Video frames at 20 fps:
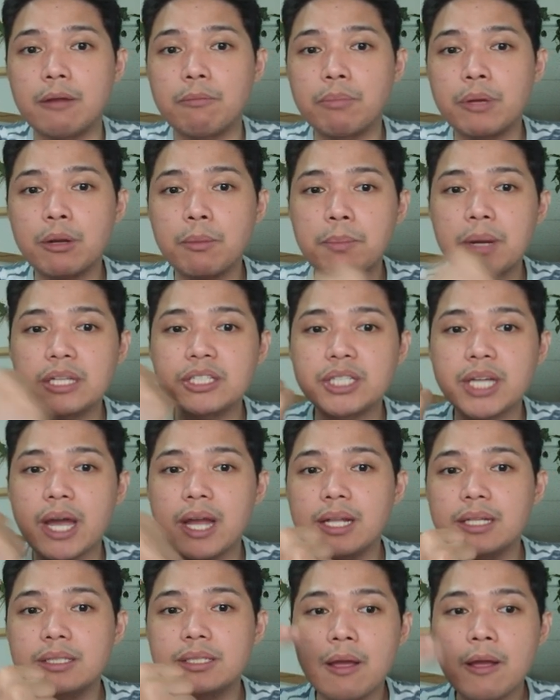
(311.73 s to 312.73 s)
Pero pag
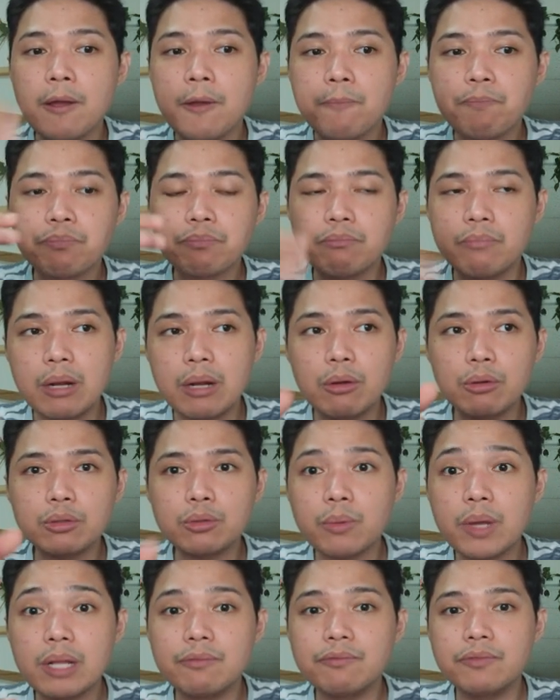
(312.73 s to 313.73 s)
child seat, below
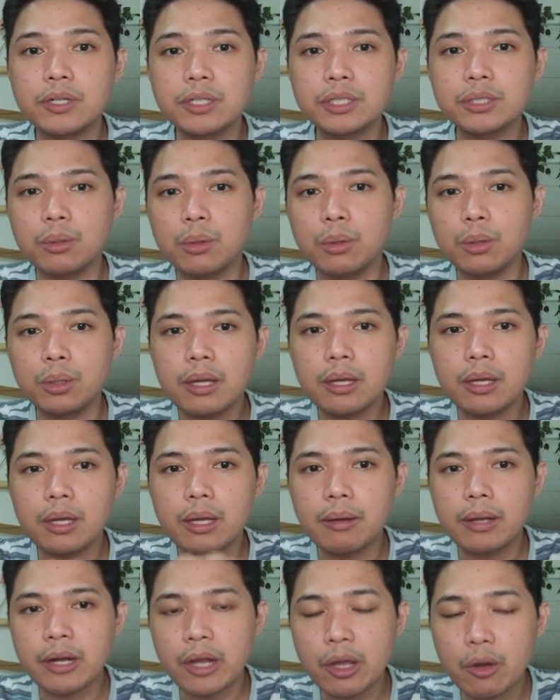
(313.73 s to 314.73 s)
12 years old,
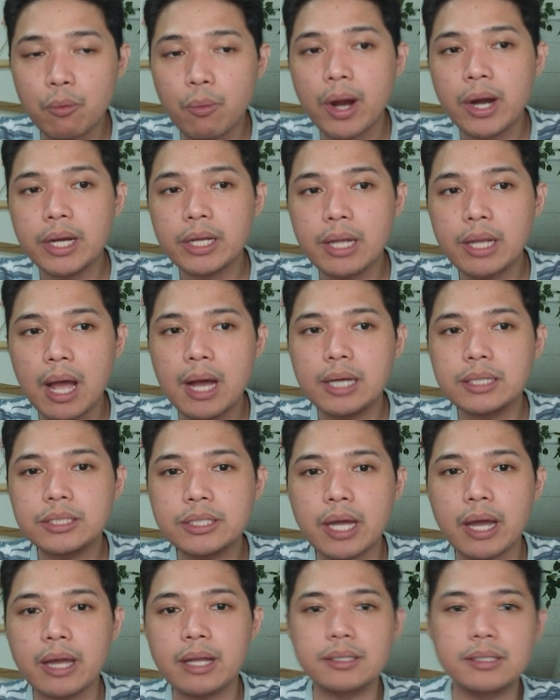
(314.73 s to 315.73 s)
required ang
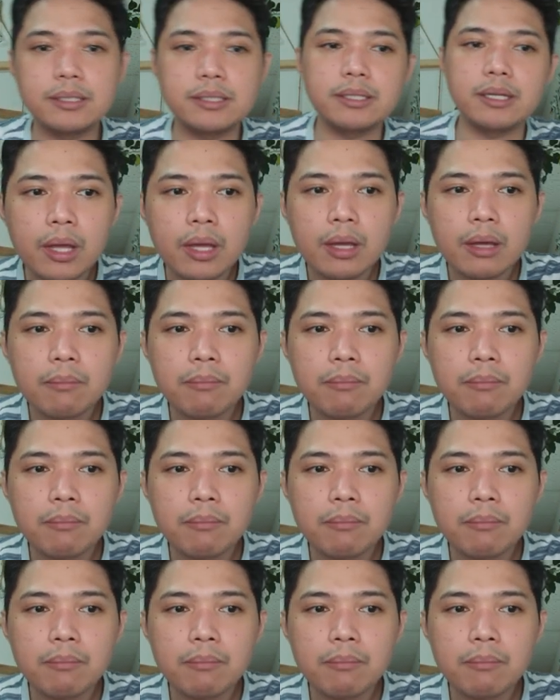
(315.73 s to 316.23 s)
child seat.